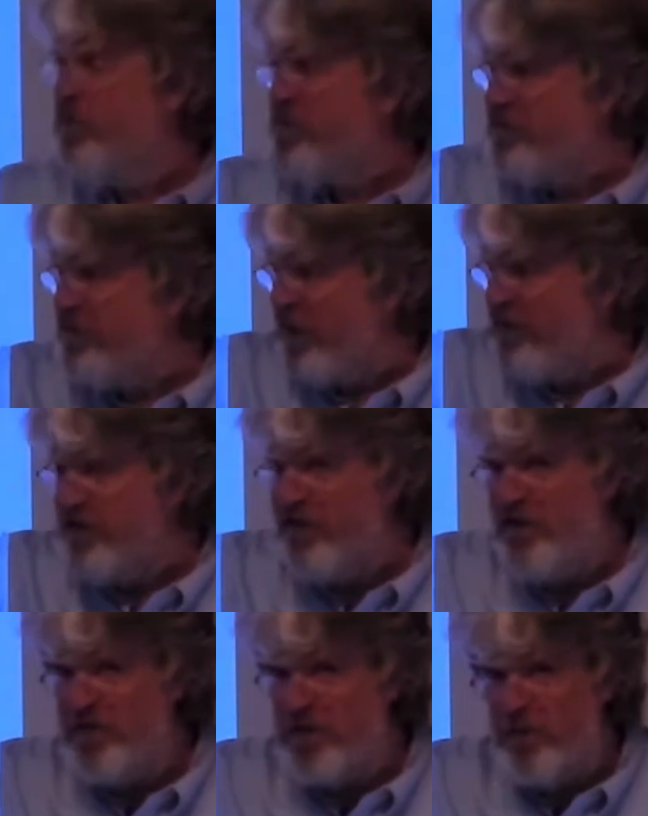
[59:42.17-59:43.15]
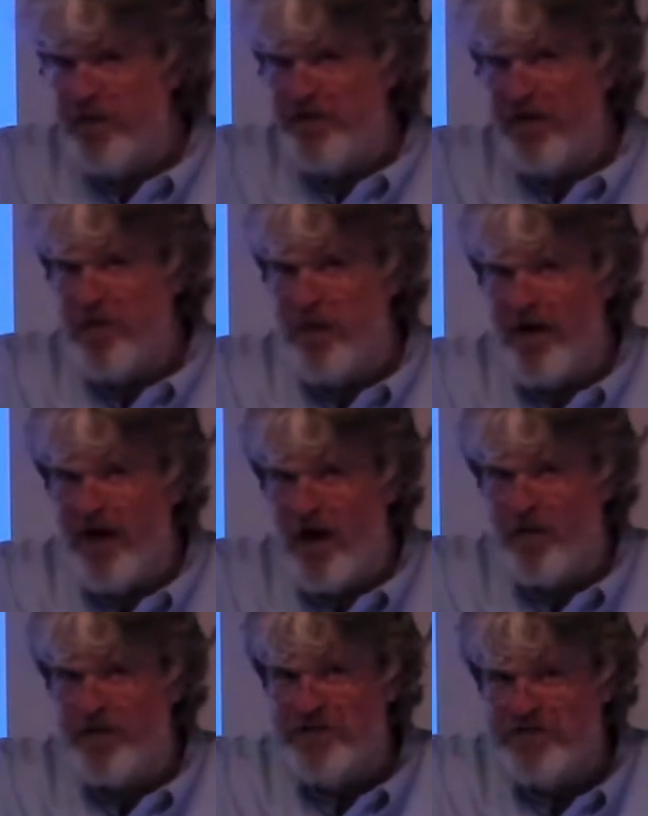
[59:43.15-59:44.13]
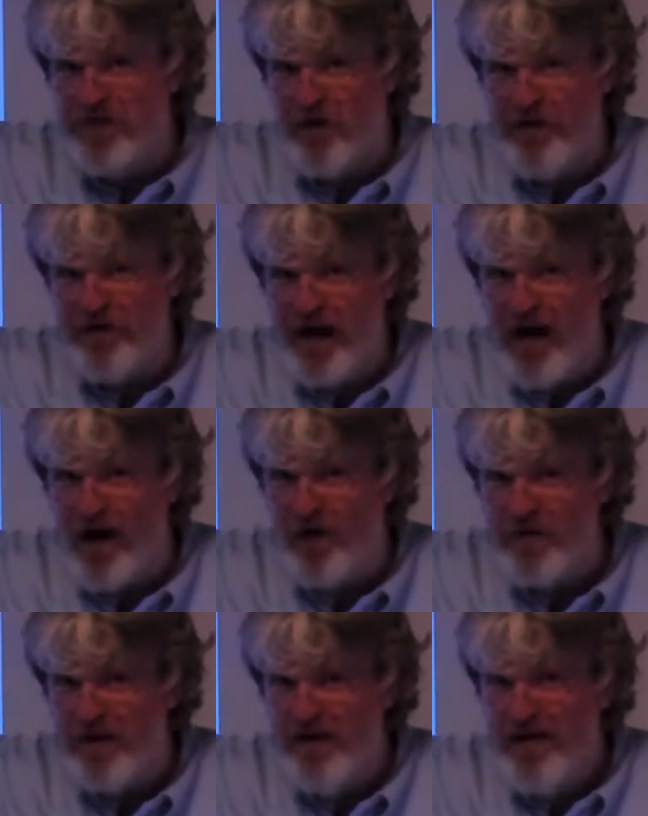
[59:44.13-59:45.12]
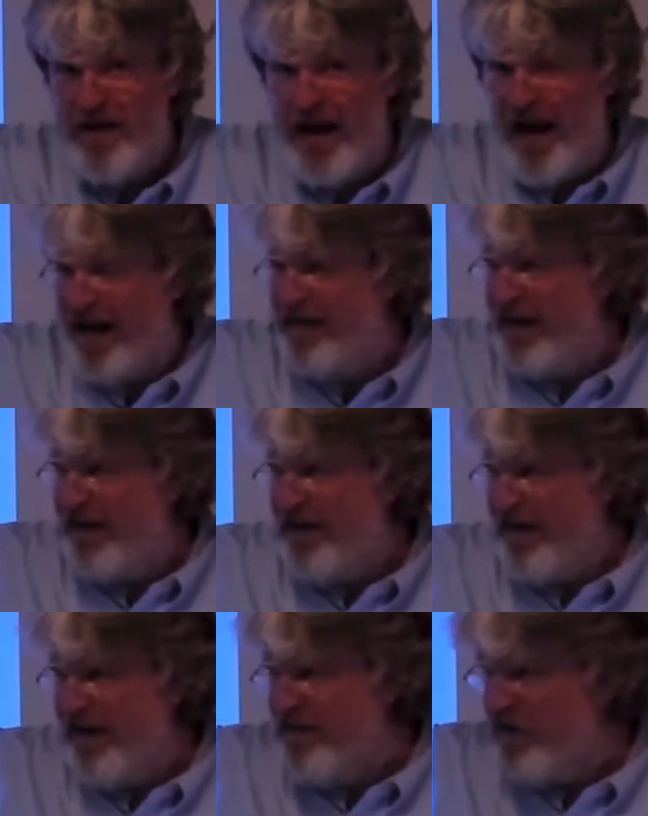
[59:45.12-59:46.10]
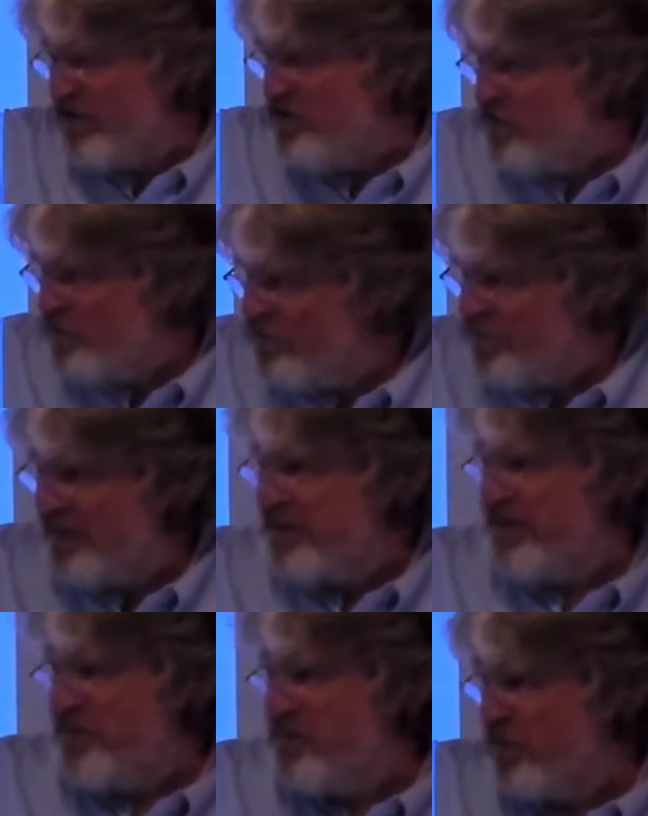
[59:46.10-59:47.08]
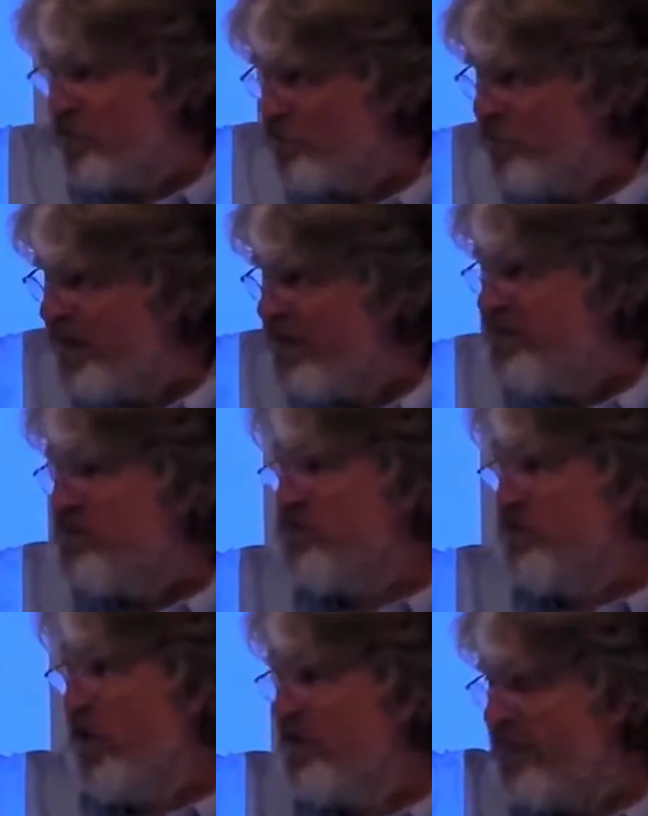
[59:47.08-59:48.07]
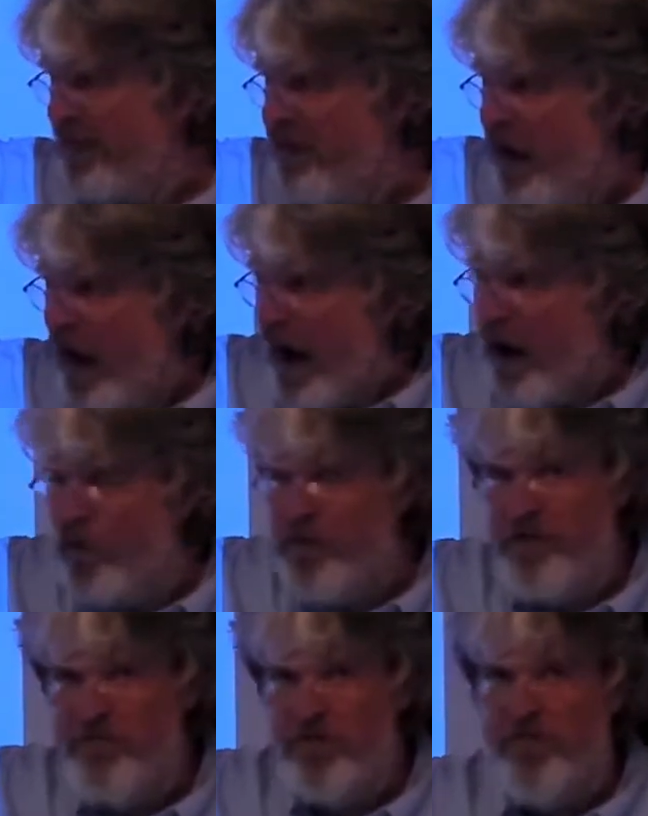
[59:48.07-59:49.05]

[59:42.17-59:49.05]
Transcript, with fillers: which is telling you a little bit then about how they started out. And, and, and you can use that then to sort of reconstruct then how they've